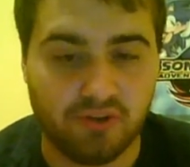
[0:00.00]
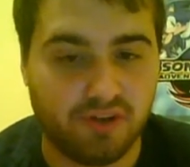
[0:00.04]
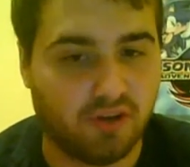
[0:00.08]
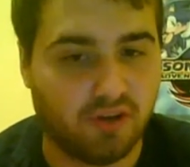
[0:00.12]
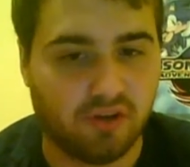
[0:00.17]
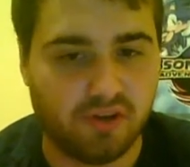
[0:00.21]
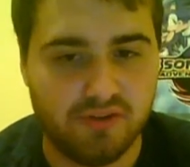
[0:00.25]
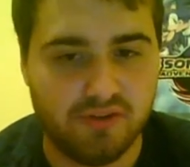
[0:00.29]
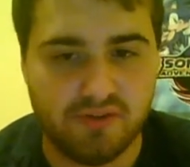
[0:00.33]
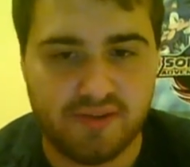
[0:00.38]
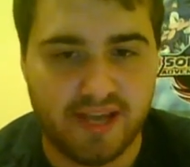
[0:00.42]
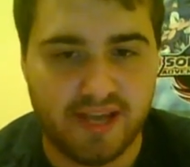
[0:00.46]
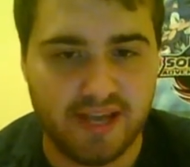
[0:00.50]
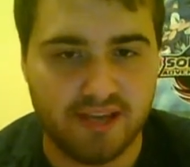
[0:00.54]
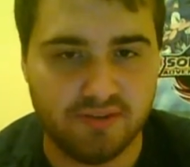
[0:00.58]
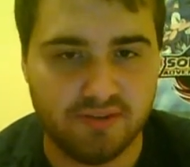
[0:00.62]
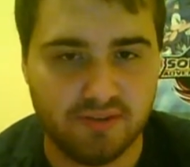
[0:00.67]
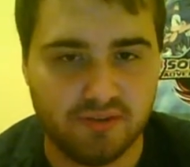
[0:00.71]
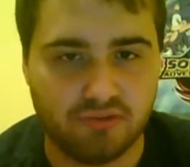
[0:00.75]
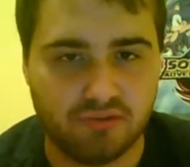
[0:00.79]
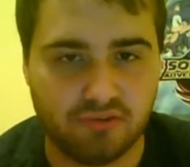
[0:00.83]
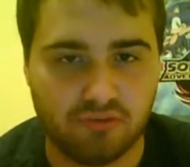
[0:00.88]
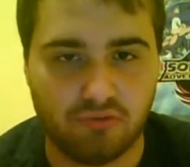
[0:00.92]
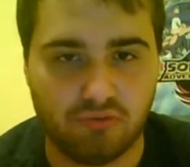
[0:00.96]
She's not much
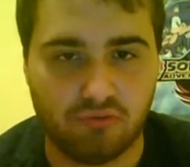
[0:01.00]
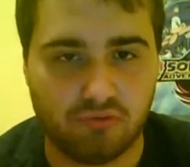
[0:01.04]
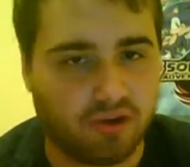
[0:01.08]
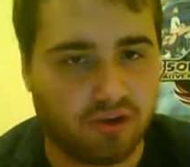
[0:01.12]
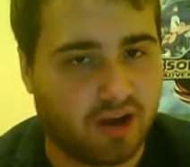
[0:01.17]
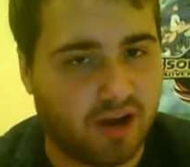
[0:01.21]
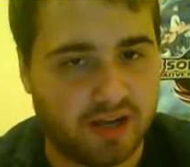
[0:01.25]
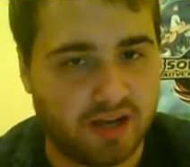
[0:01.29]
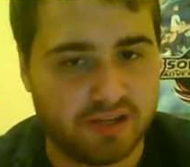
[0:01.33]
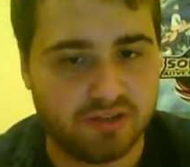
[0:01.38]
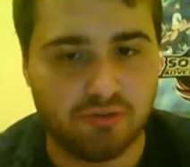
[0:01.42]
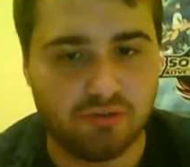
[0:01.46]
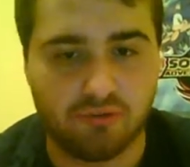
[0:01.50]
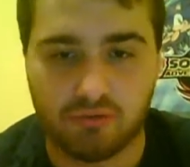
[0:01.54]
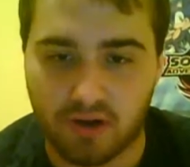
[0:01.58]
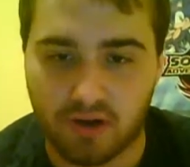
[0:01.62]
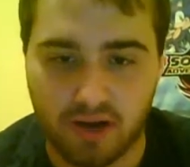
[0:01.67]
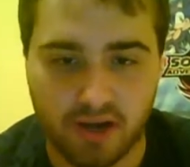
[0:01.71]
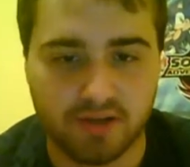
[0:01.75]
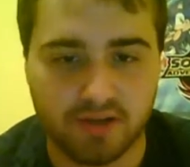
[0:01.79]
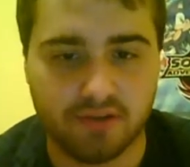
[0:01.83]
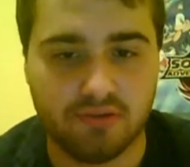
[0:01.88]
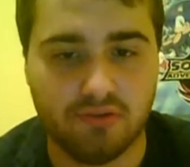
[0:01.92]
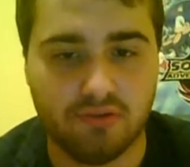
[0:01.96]
of a melee
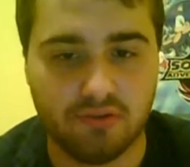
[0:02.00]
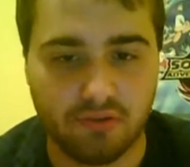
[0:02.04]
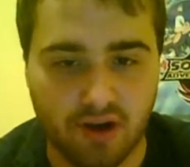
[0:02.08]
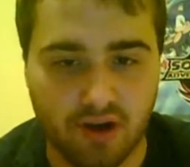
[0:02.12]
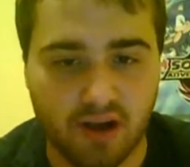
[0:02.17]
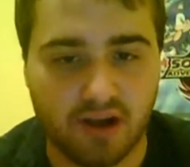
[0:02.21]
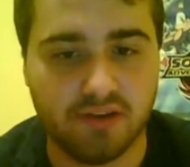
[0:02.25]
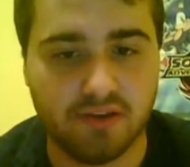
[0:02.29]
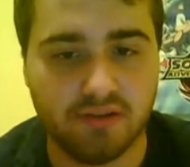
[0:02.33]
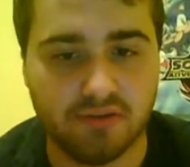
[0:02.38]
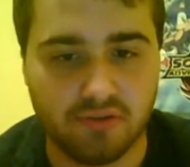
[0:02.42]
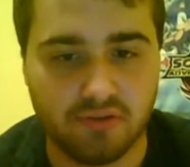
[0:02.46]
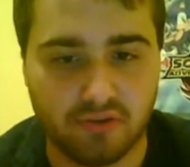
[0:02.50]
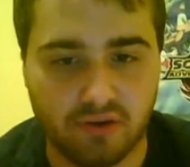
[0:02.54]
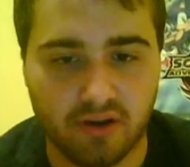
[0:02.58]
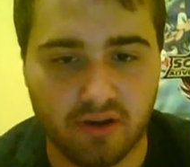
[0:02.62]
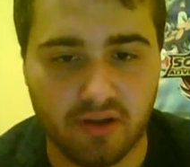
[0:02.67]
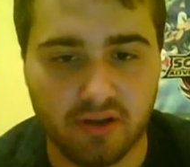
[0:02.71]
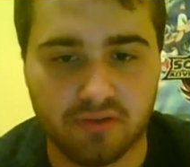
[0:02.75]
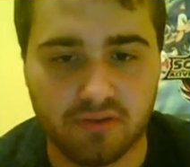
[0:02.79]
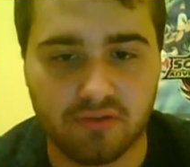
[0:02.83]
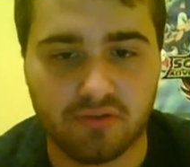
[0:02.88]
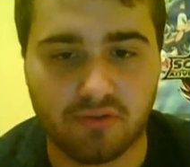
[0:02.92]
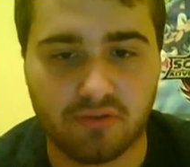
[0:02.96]
fighter,
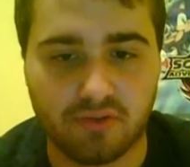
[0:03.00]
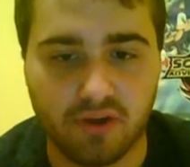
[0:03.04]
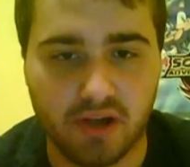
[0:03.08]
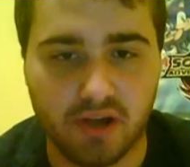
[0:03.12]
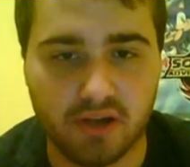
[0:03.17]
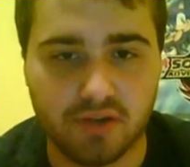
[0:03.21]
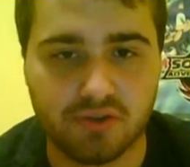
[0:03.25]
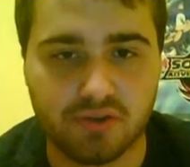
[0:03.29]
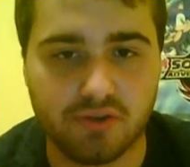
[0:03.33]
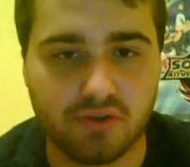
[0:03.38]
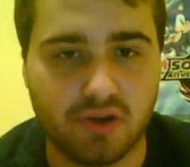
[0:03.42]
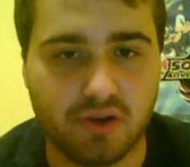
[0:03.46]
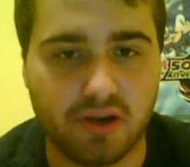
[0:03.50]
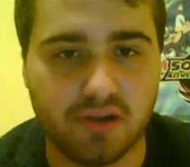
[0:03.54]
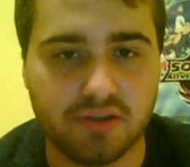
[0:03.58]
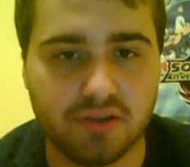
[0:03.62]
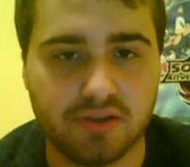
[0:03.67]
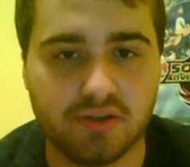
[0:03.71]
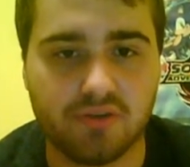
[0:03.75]
and yeah.